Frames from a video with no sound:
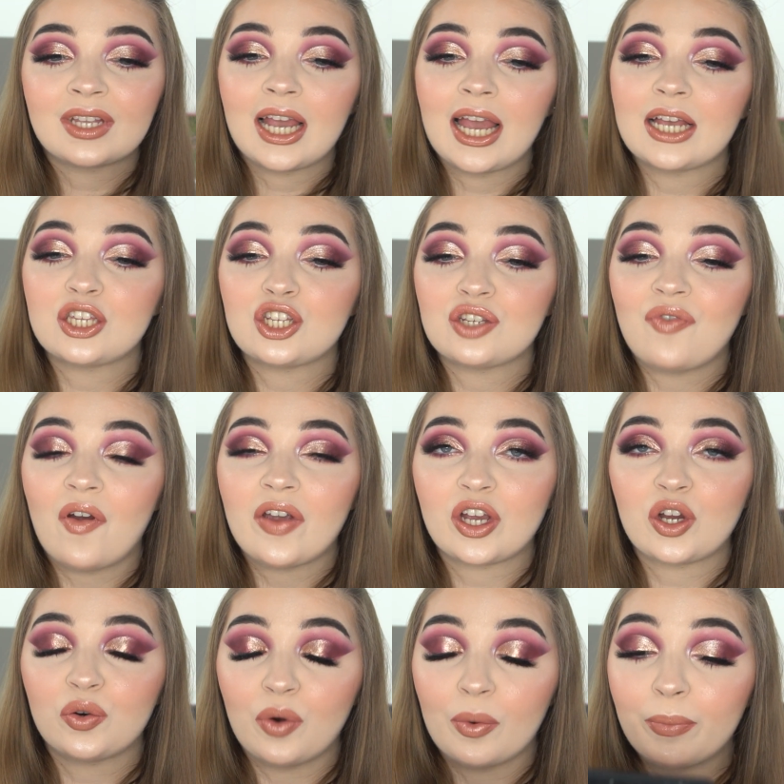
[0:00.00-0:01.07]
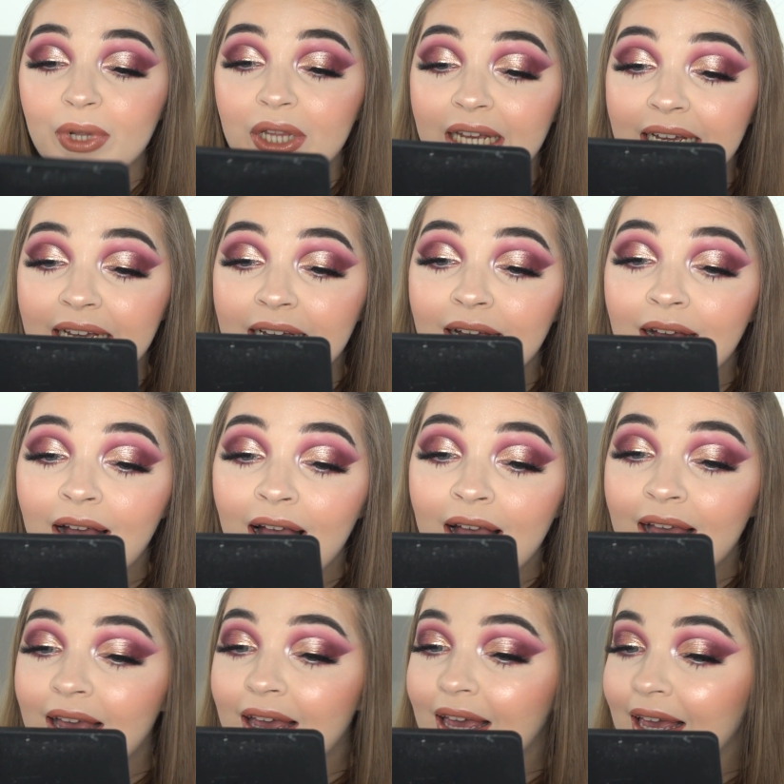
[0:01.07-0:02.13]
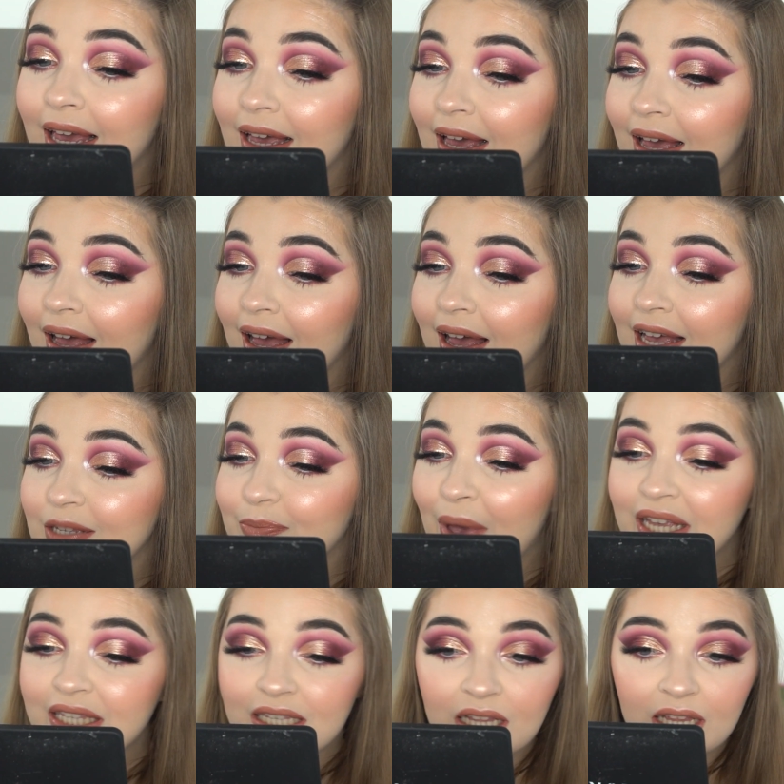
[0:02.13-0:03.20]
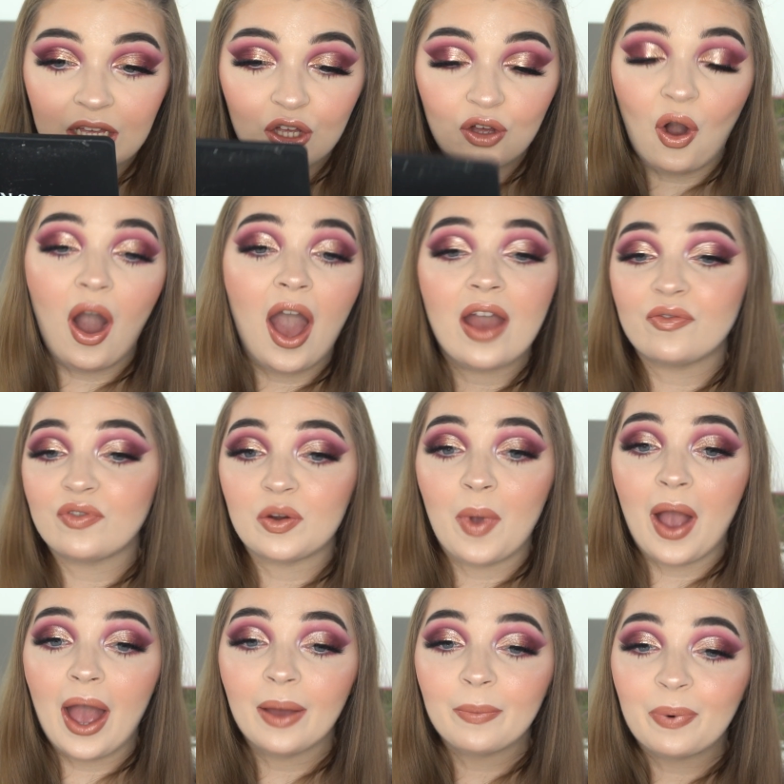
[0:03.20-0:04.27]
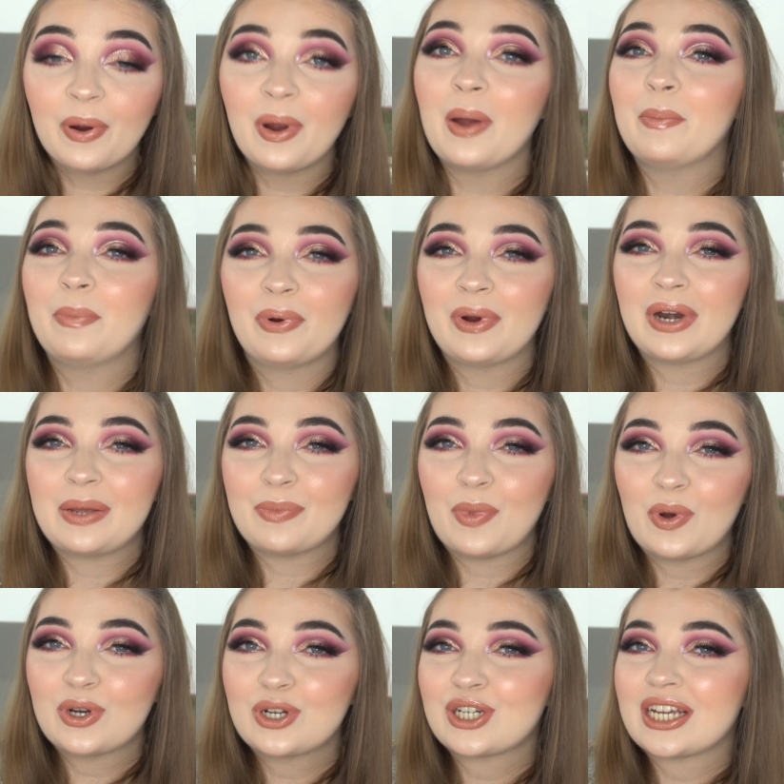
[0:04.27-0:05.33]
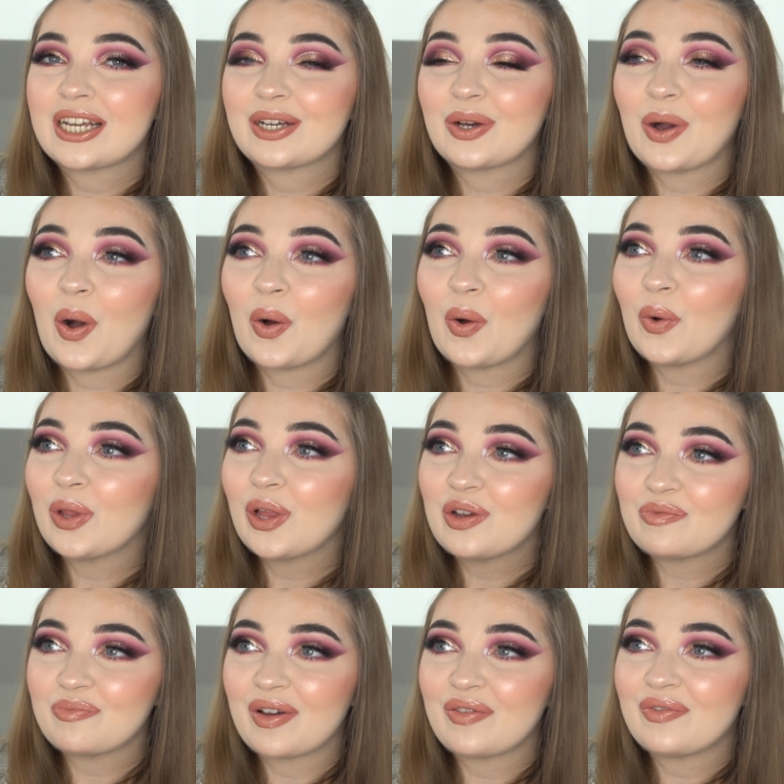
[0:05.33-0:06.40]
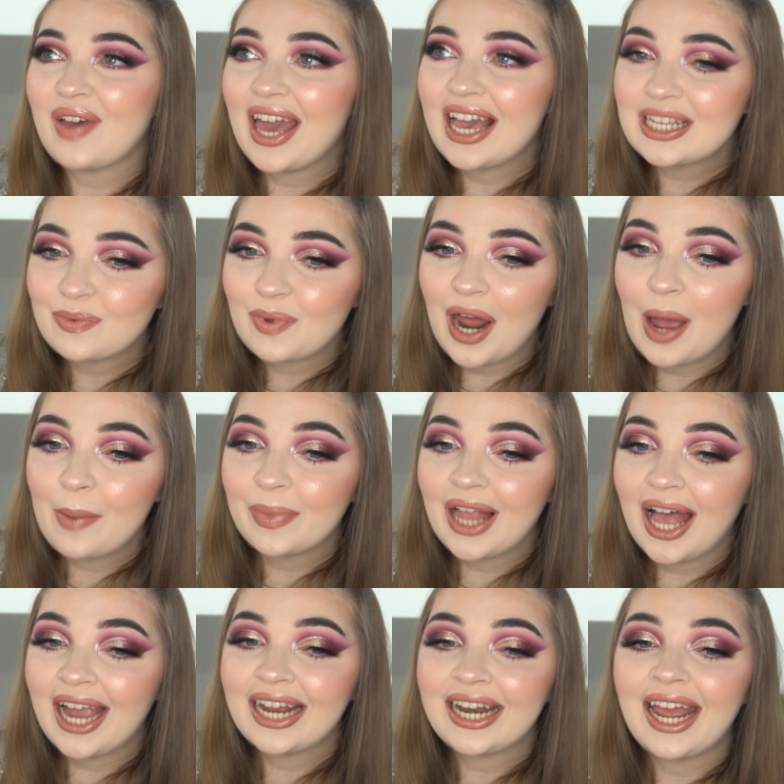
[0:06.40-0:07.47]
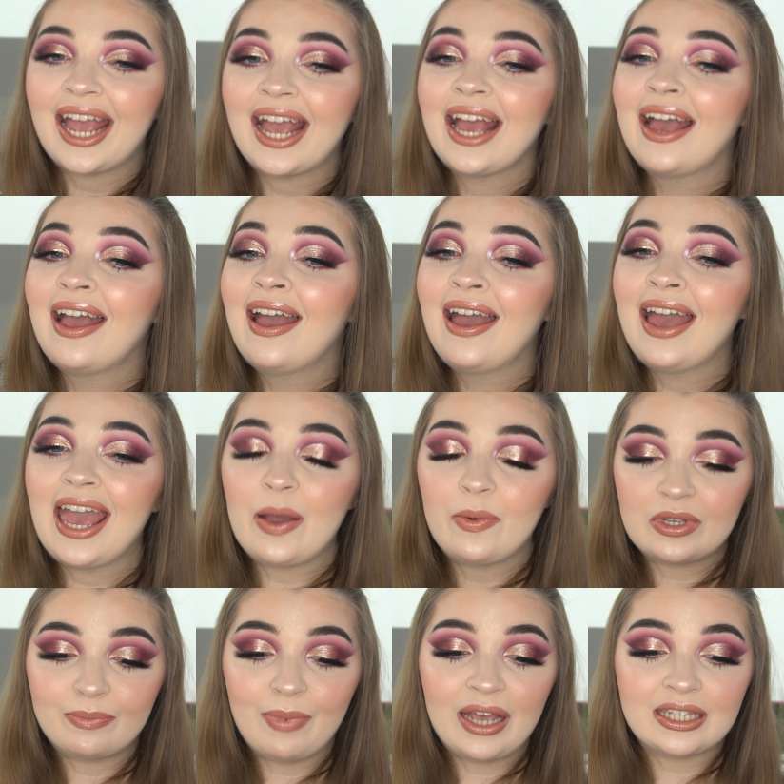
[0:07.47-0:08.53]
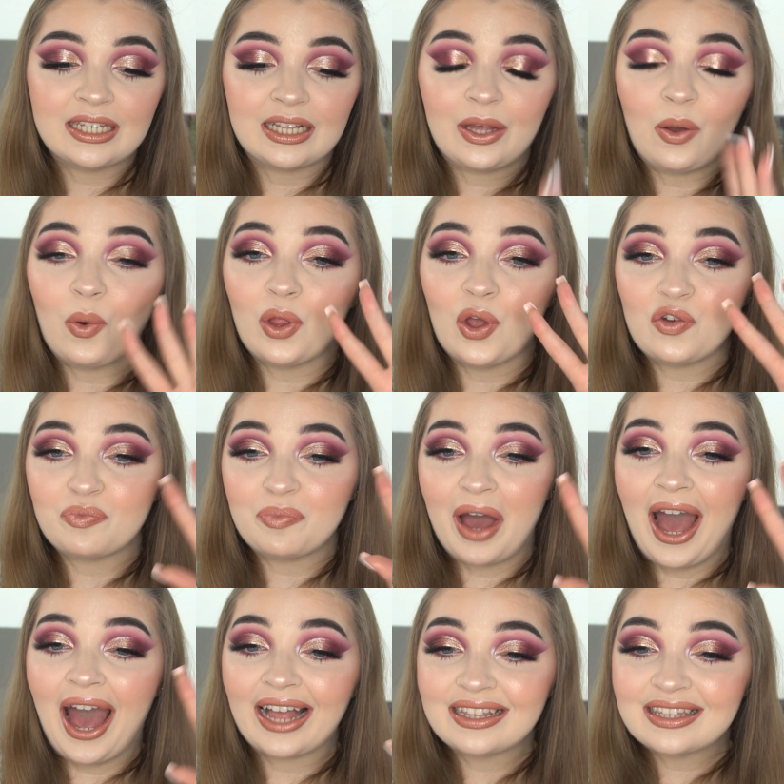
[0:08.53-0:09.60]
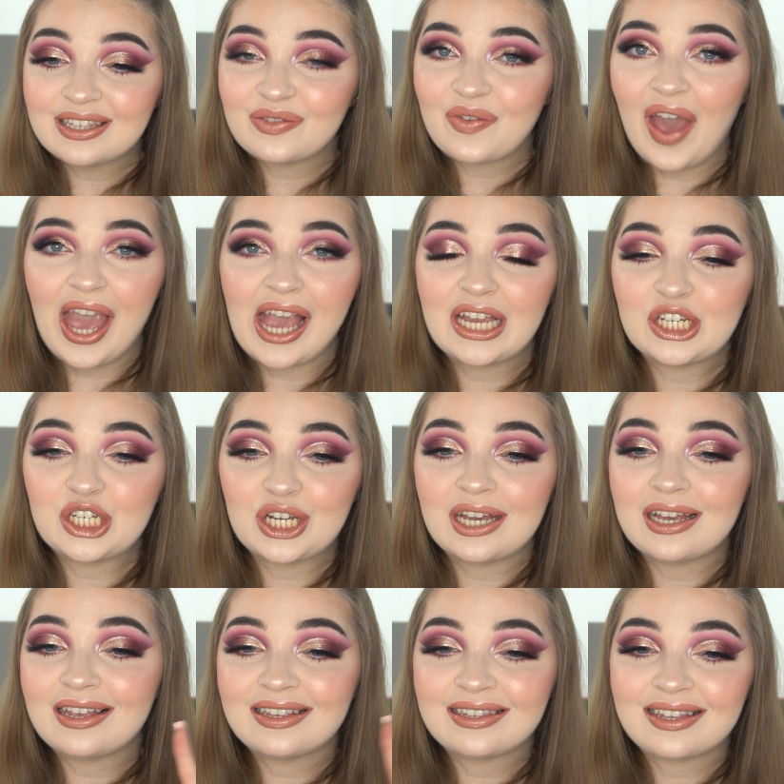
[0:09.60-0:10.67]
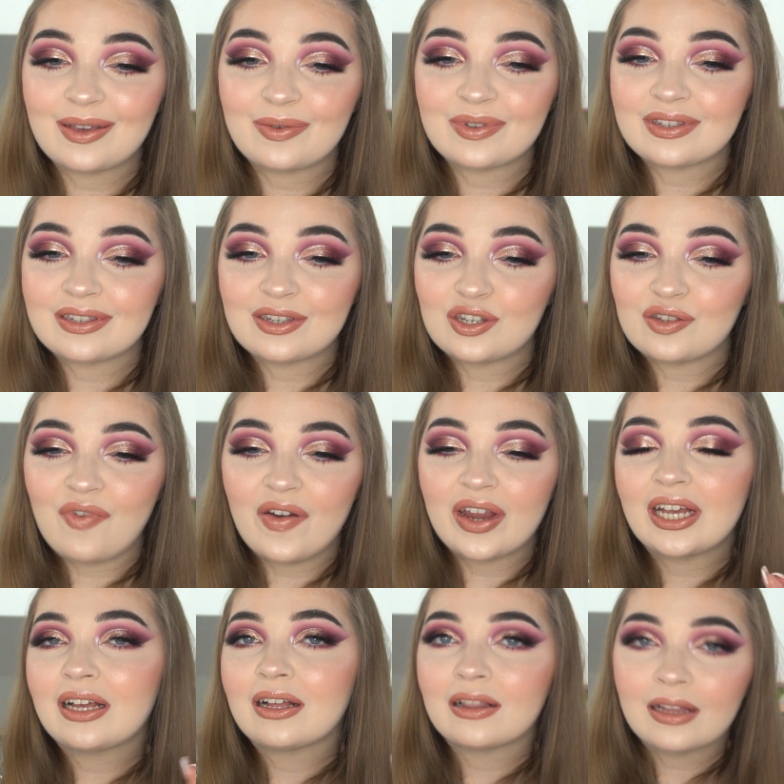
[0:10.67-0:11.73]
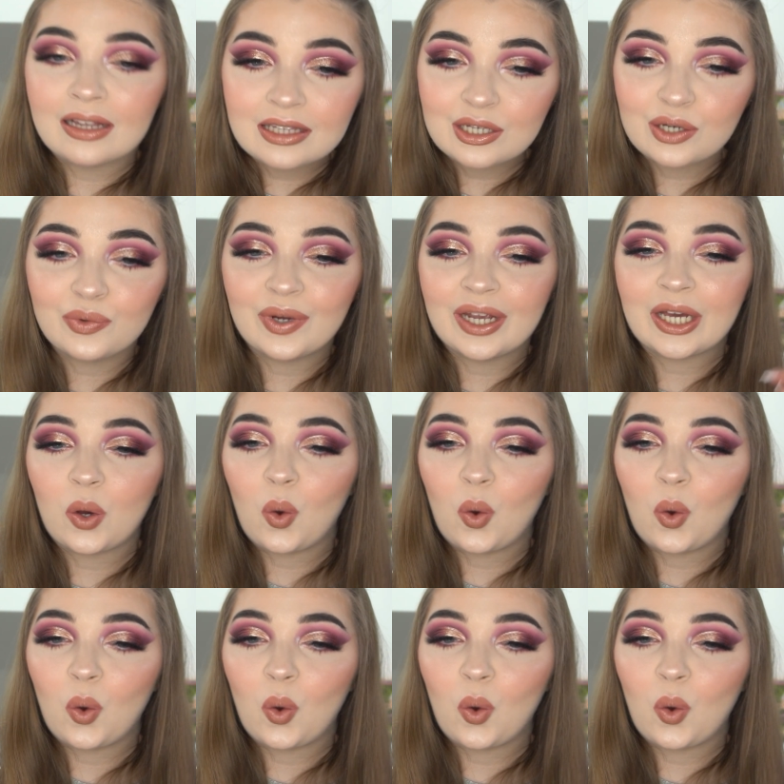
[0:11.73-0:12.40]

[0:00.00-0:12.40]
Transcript: it's just very crumbly. It has basically got everywhere pretty much. It got all over my face when I applied it. It was basically all over my hands for ages. It was just very glittery,